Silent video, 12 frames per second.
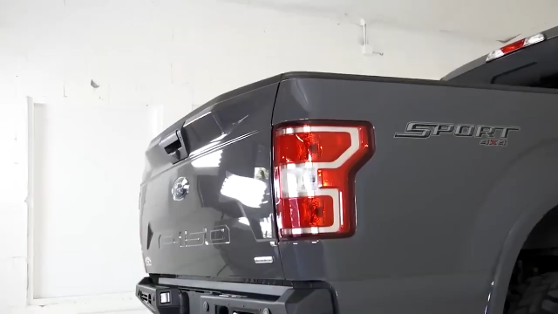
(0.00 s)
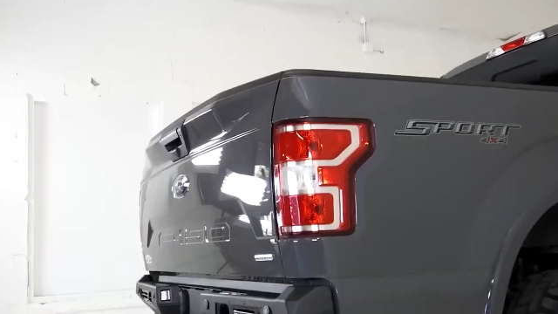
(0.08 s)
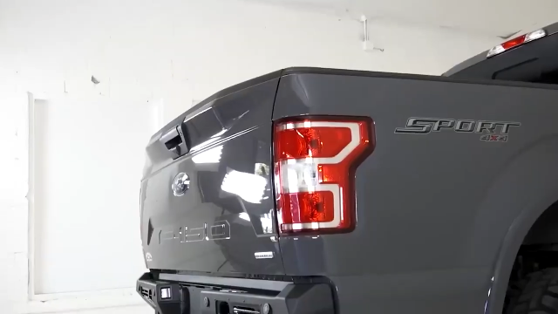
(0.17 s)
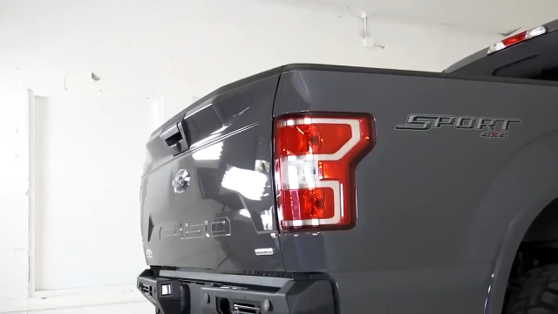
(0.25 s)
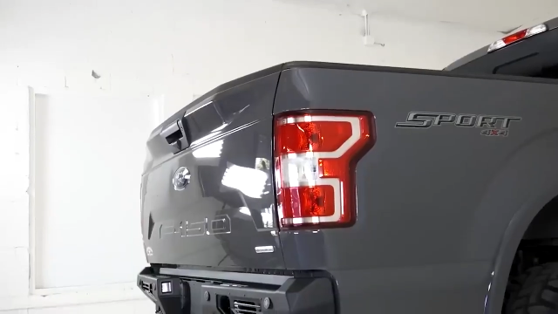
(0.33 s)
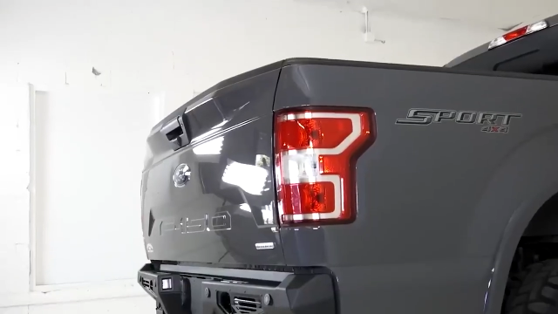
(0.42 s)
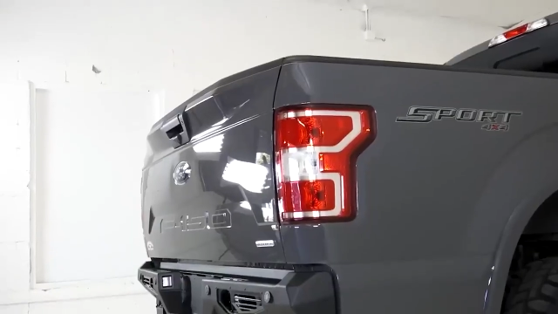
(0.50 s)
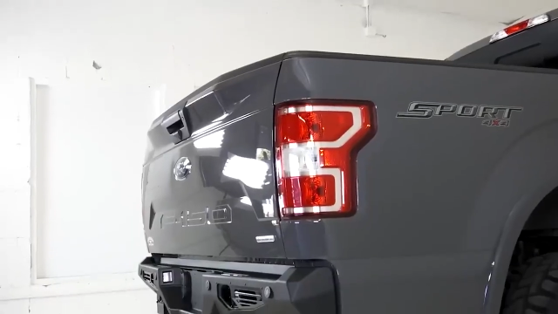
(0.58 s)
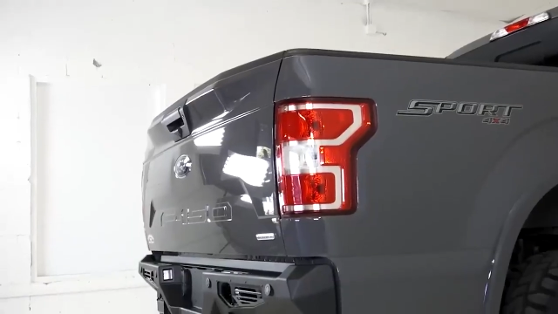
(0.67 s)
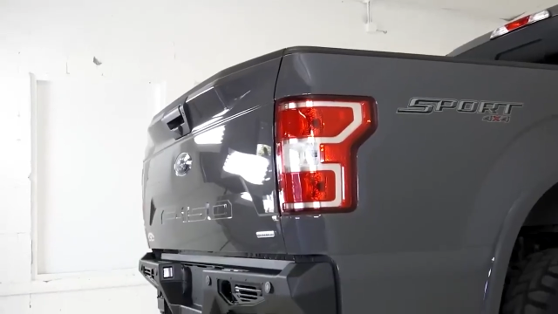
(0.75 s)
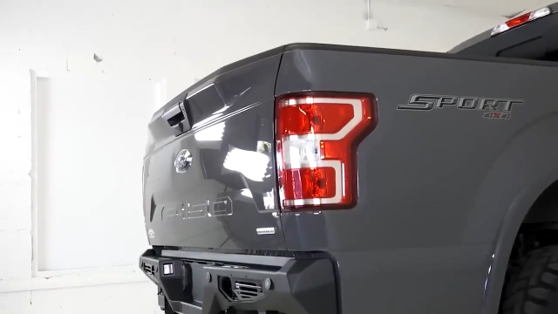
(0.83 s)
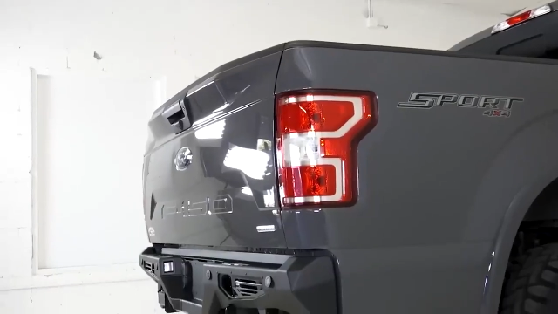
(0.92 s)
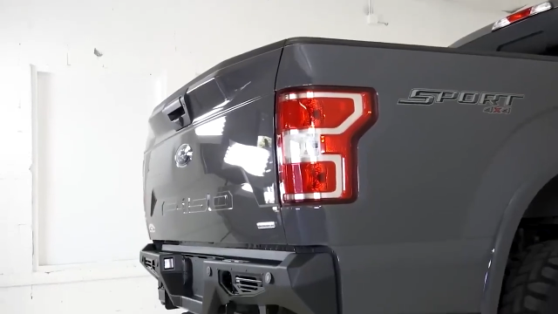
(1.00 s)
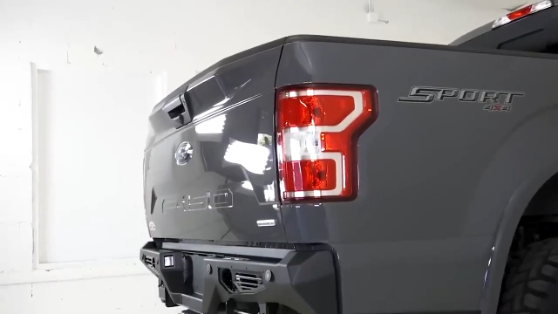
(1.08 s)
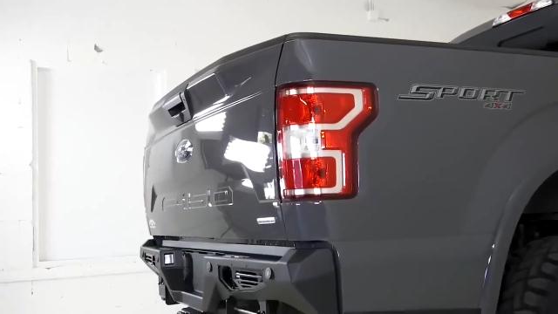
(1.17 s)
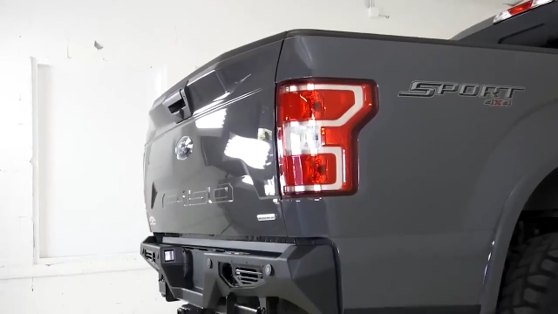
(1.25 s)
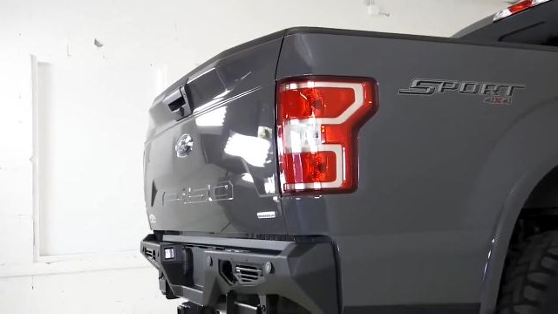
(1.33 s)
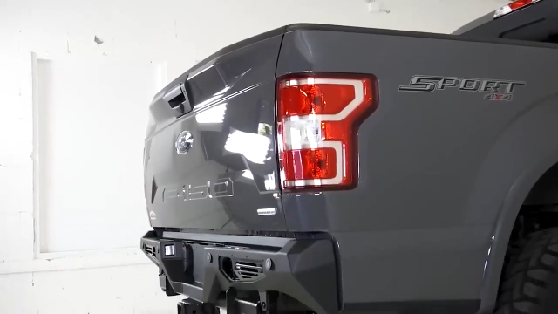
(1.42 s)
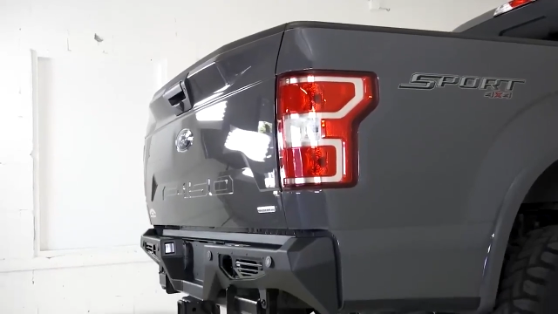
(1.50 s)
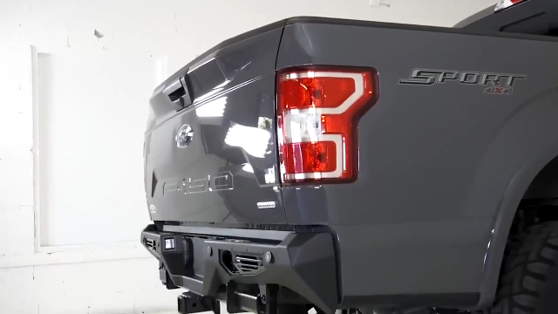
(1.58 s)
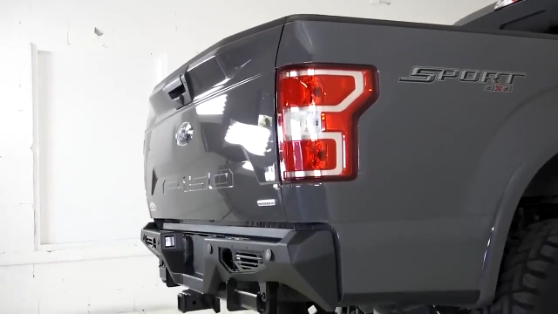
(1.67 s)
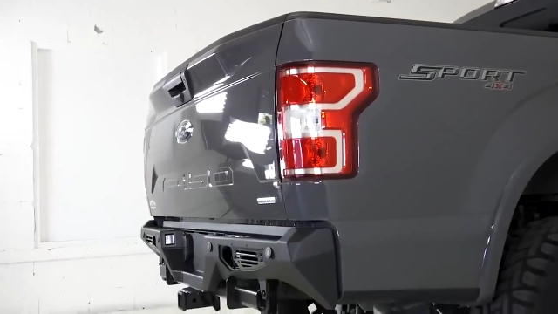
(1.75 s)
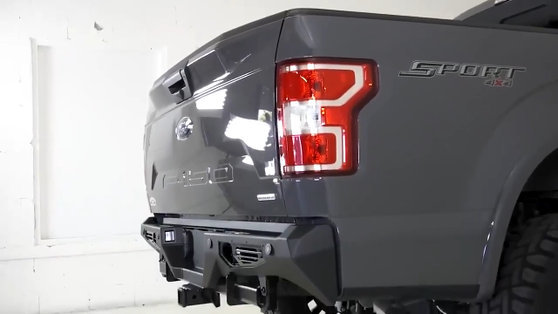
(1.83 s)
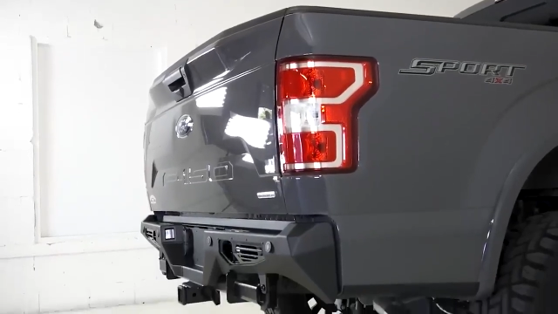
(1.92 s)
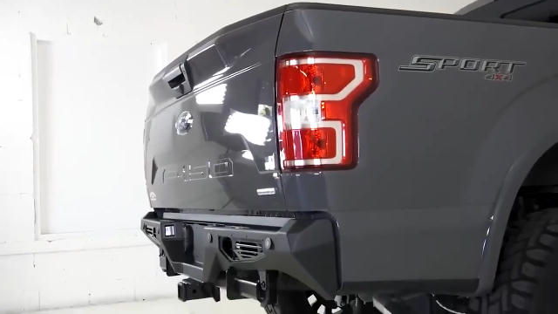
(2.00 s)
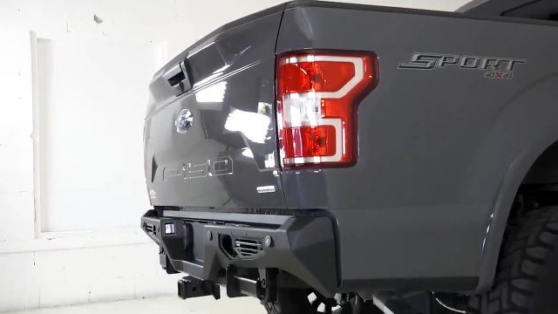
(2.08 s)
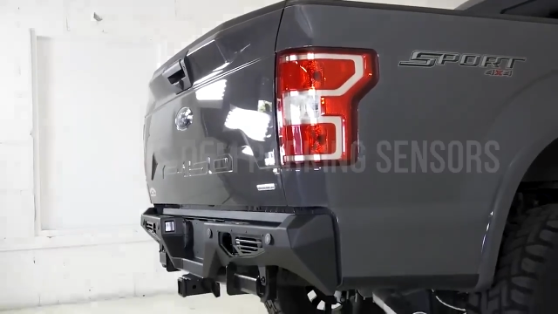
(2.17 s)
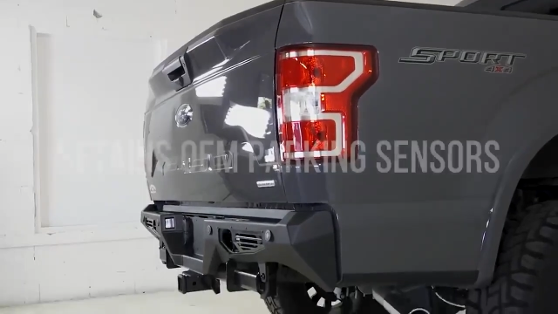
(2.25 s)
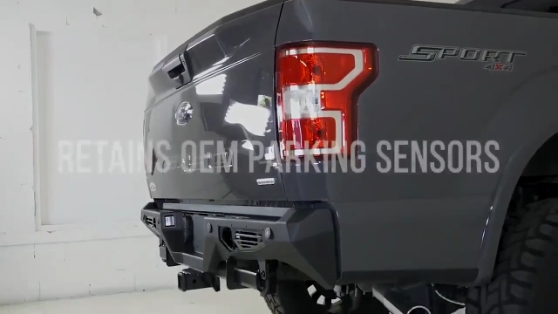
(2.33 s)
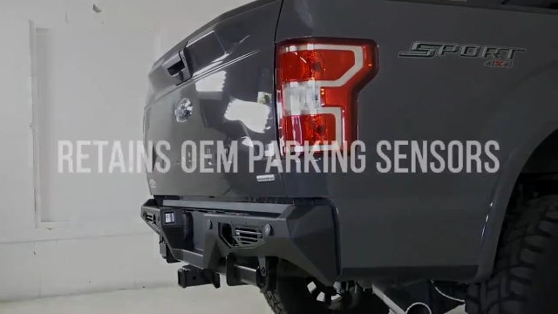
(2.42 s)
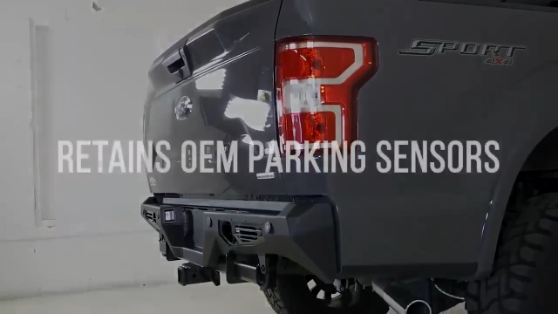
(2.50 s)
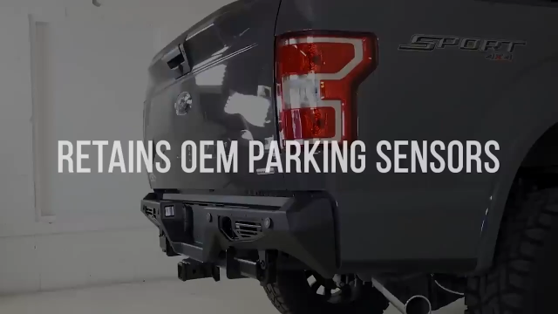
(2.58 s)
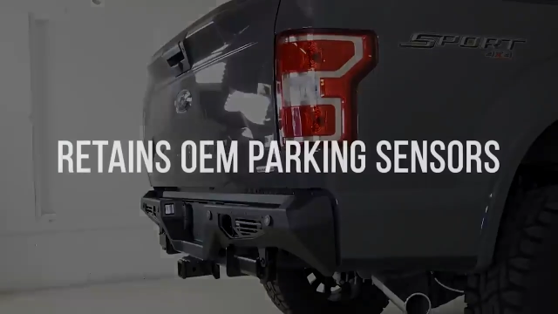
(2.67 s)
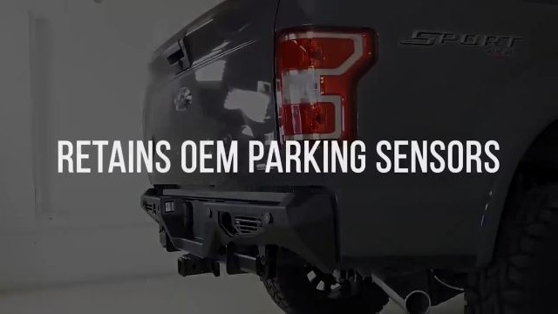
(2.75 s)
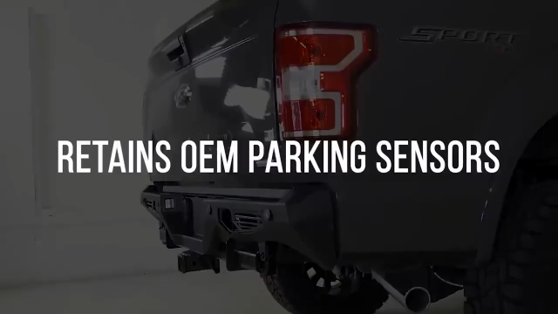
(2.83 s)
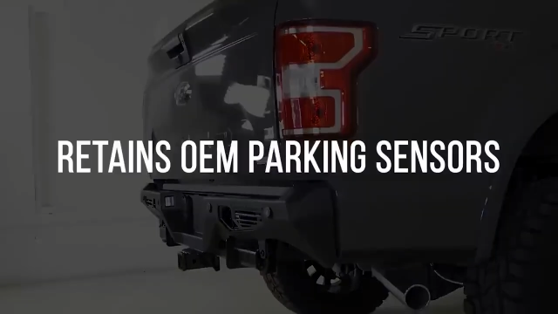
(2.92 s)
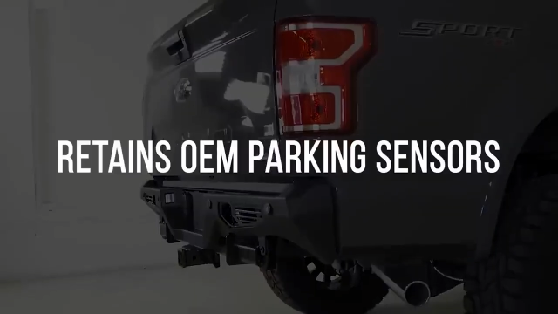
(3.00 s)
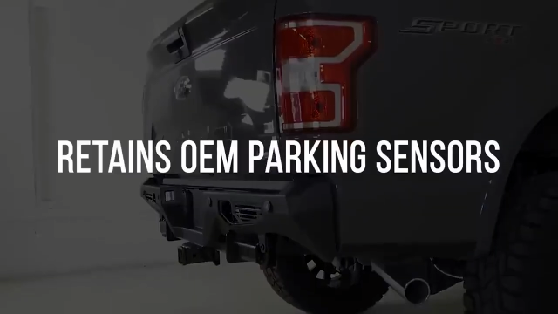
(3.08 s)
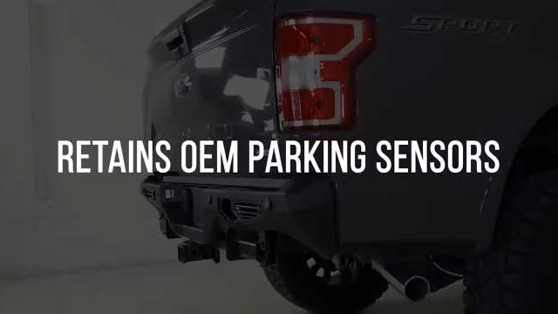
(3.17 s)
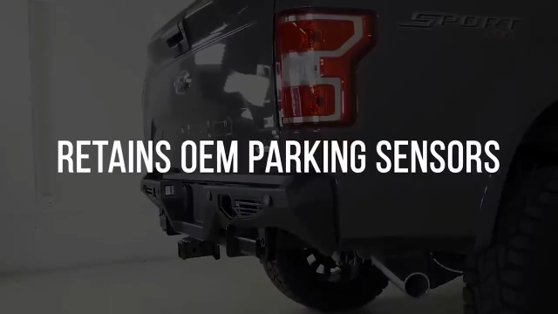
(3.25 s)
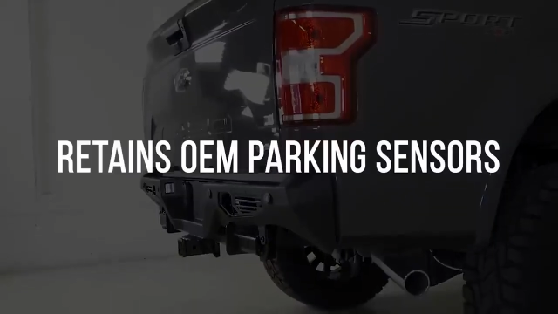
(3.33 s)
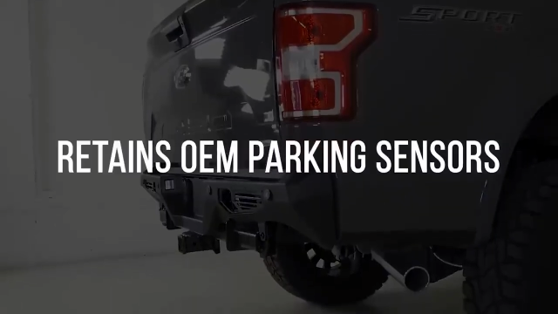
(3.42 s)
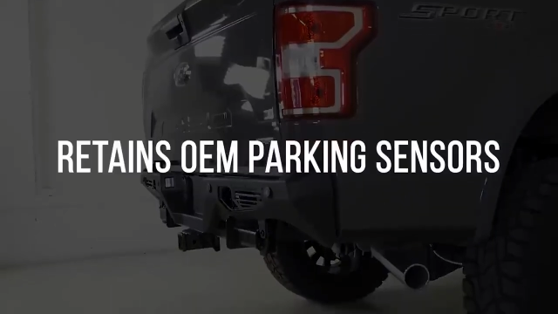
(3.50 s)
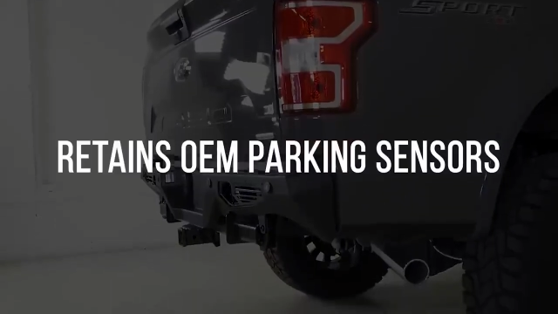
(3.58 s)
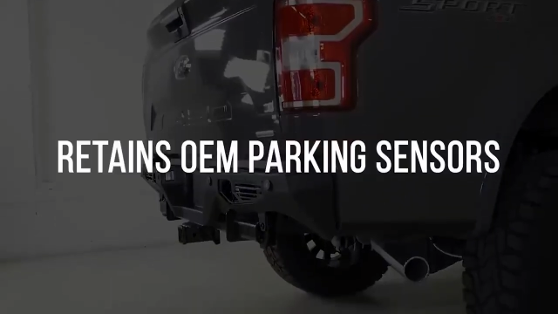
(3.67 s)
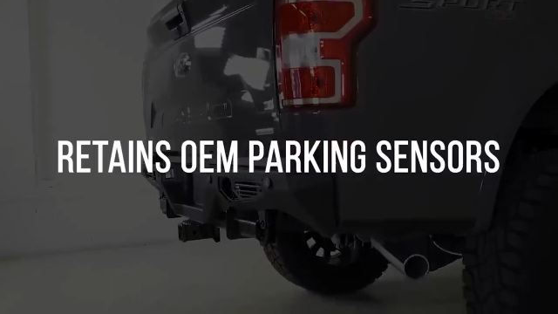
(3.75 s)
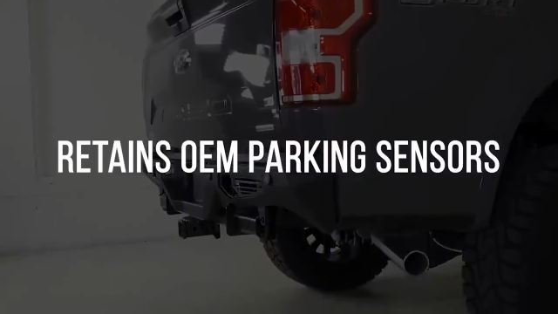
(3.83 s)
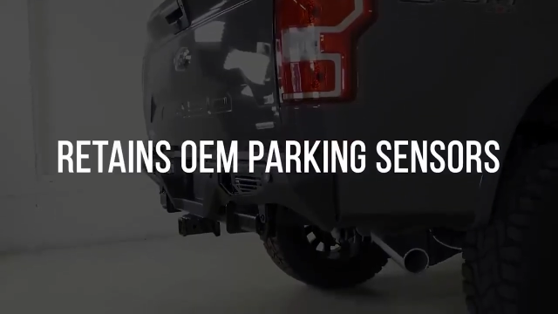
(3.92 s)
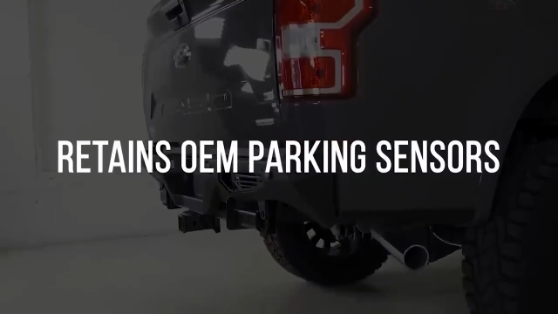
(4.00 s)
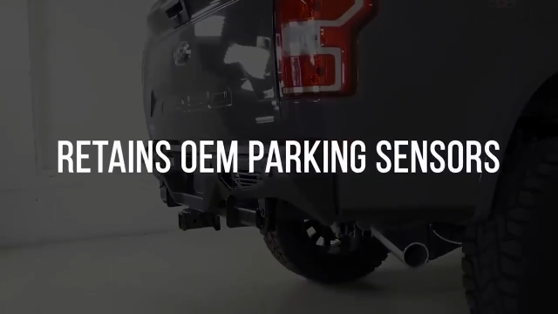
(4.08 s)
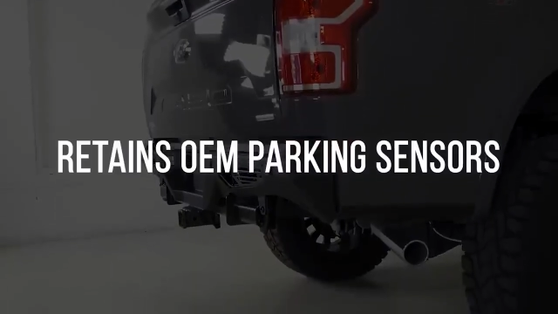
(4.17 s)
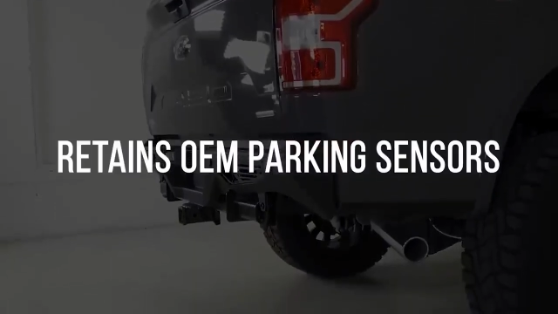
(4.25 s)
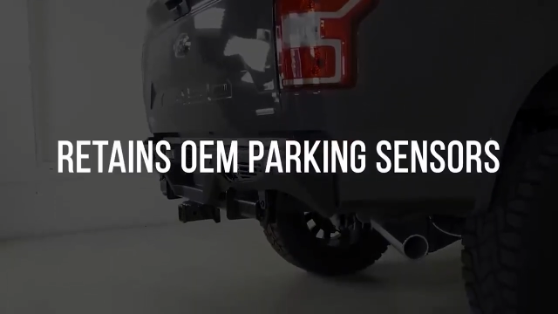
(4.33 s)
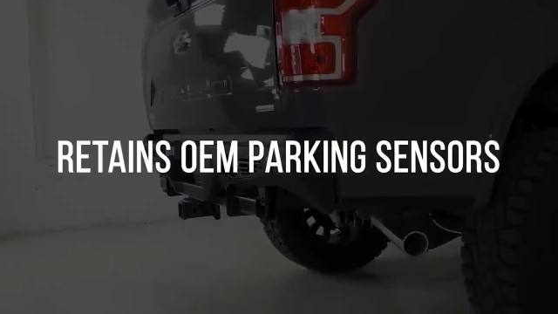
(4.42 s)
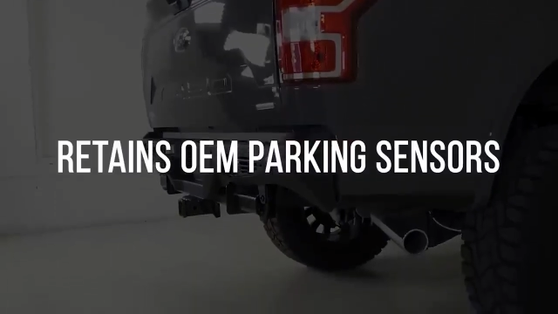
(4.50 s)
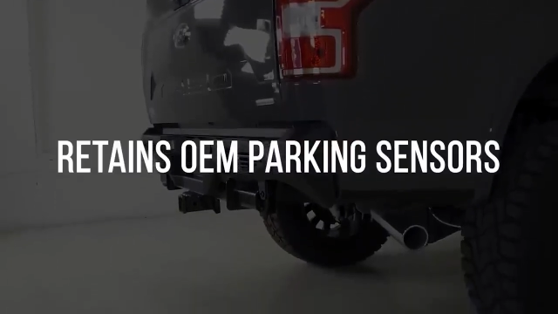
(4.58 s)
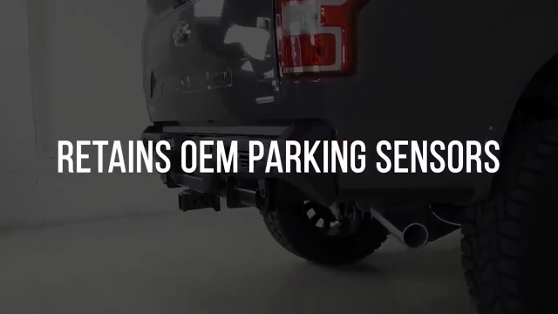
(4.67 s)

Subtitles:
Nobody's mouth can be seen.